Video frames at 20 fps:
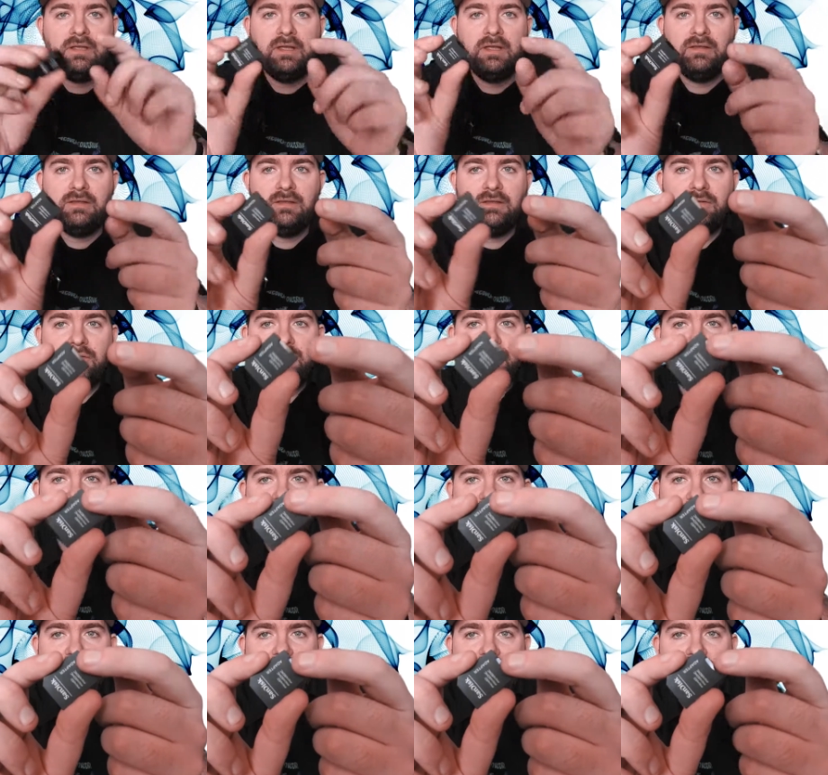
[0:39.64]
and then you
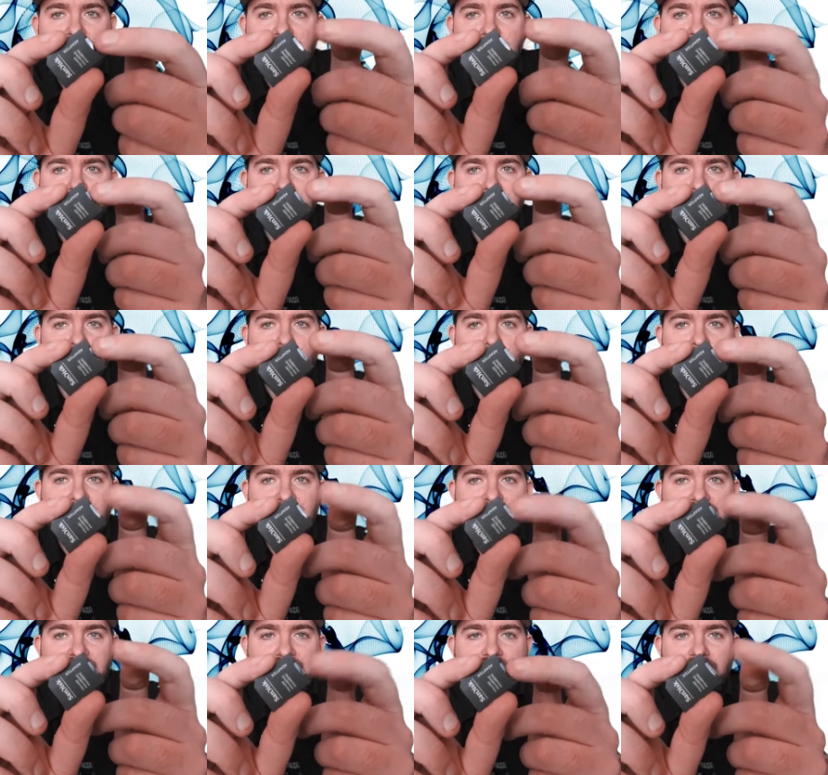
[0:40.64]
slide the micro
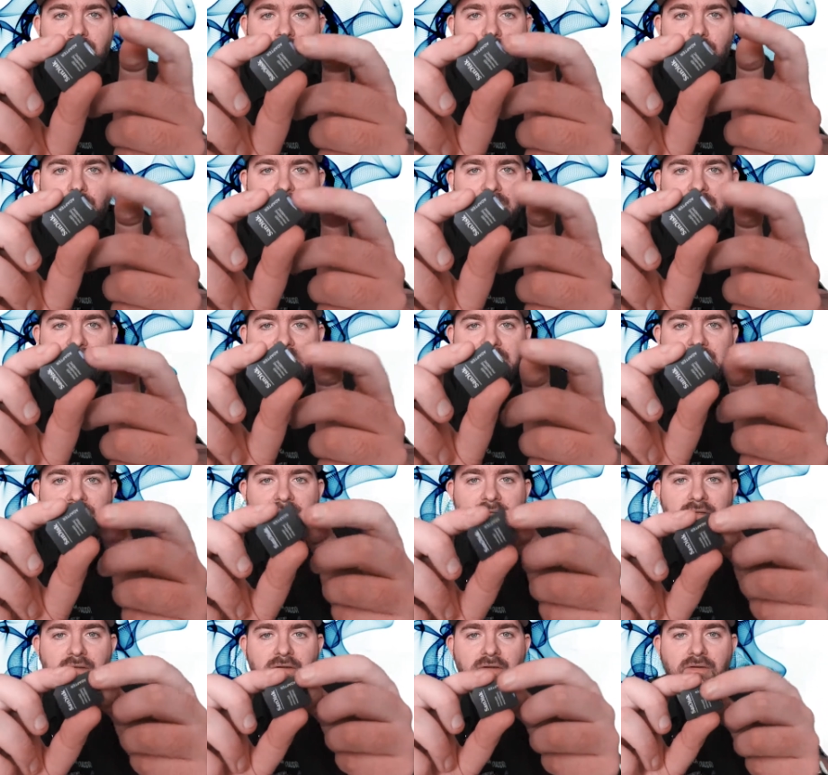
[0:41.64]
SD card in
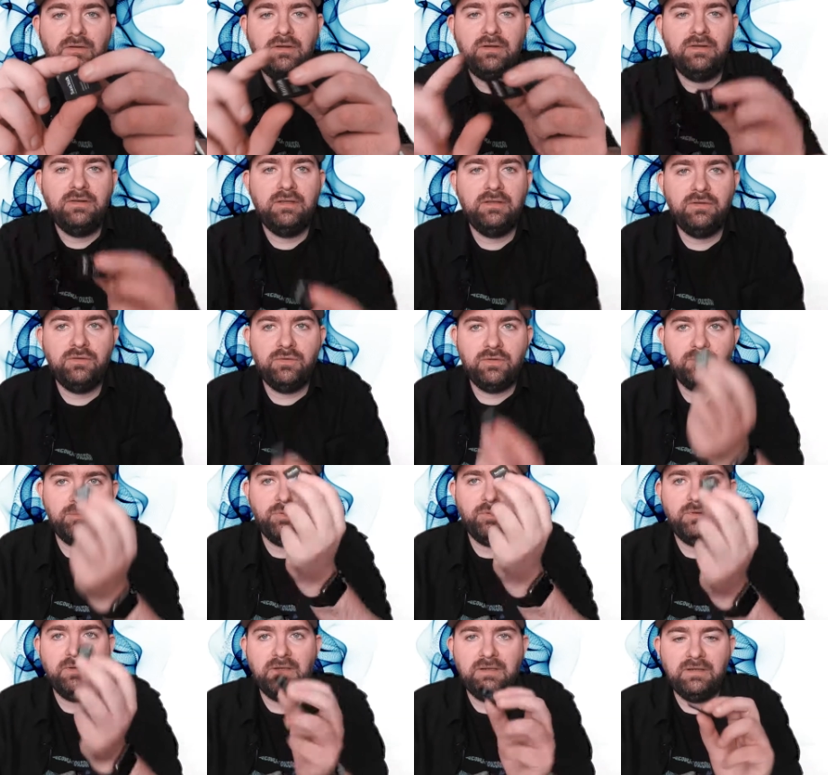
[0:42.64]
here, and then you can
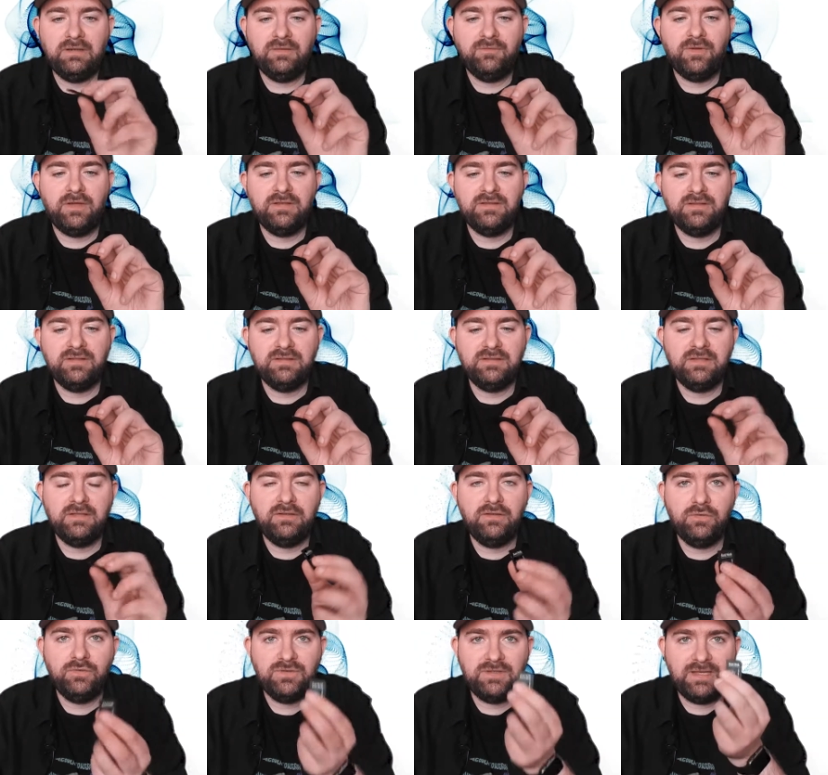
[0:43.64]
put it in devices that
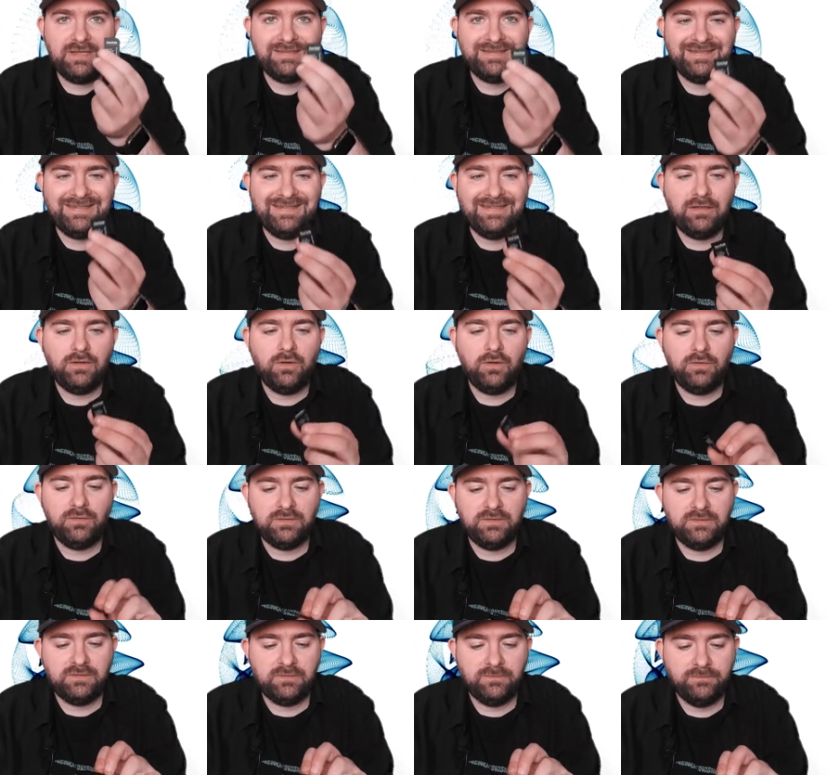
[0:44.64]
use SD cards.